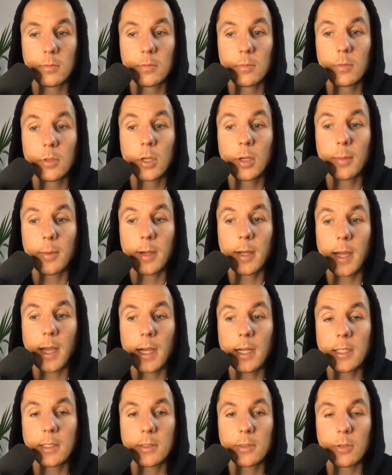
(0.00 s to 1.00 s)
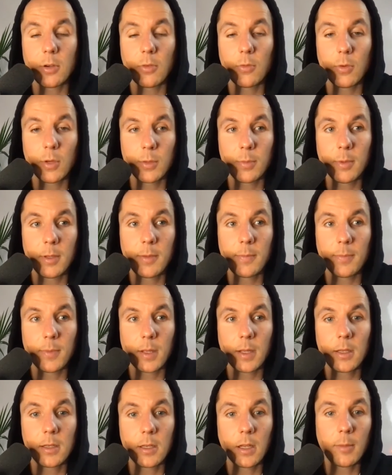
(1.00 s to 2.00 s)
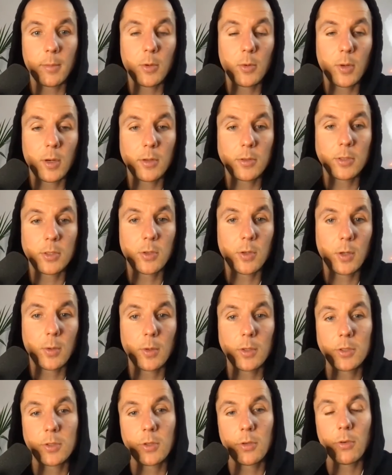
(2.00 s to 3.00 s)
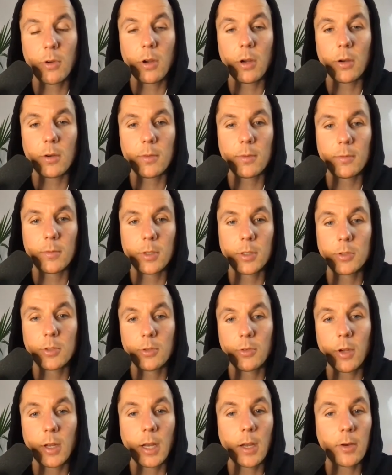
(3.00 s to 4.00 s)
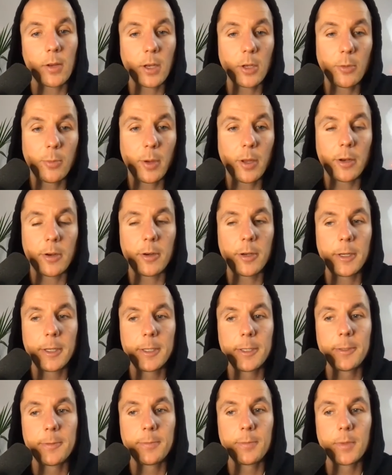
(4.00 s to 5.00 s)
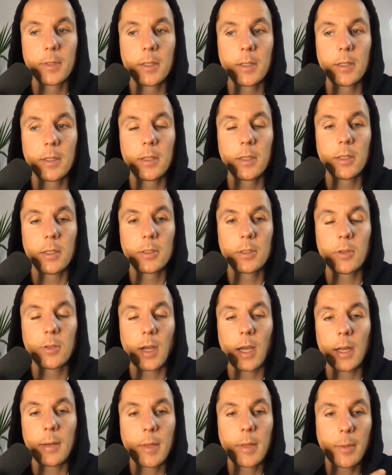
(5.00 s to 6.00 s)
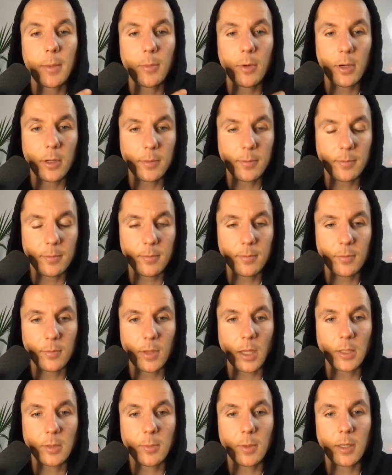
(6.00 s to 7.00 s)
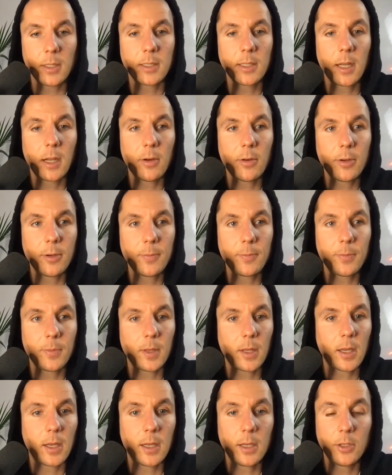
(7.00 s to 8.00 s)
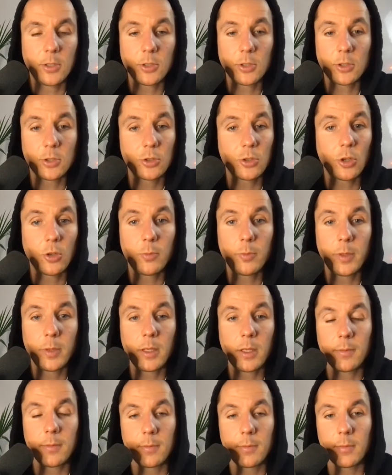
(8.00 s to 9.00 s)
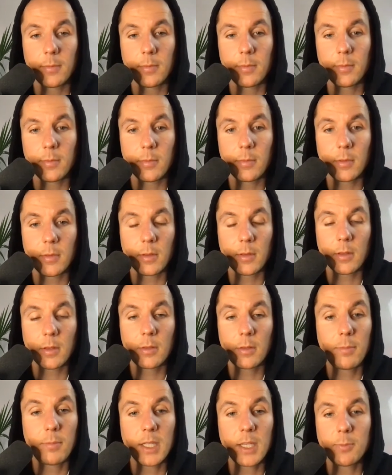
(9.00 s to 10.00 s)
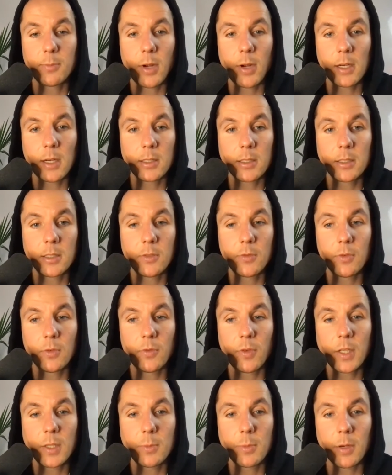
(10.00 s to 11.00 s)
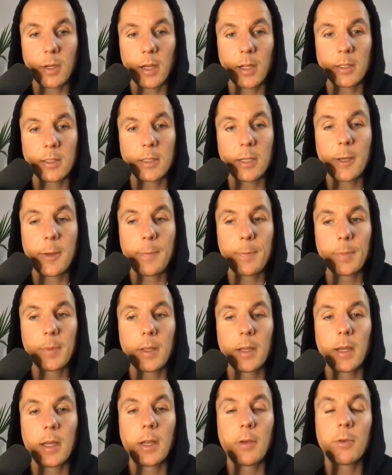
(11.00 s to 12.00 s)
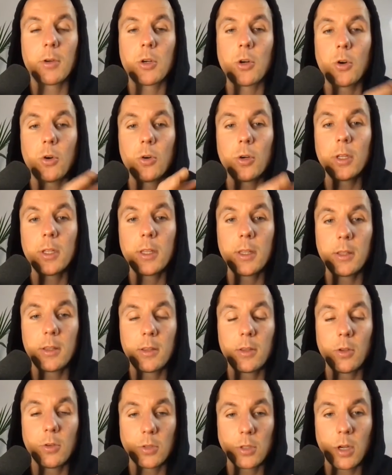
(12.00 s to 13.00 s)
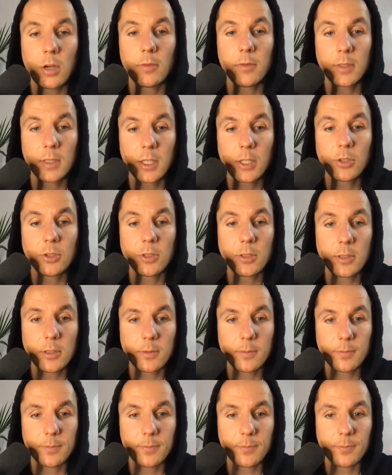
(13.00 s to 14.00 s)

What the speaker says: look at my ads with me and tell me what I was doing, what I was doing wrong, what I was doing right, how could I do better? So Adam came on, $1,000 an hour, and he just showed me the best practices for Facebook ads. And I recorded those conversations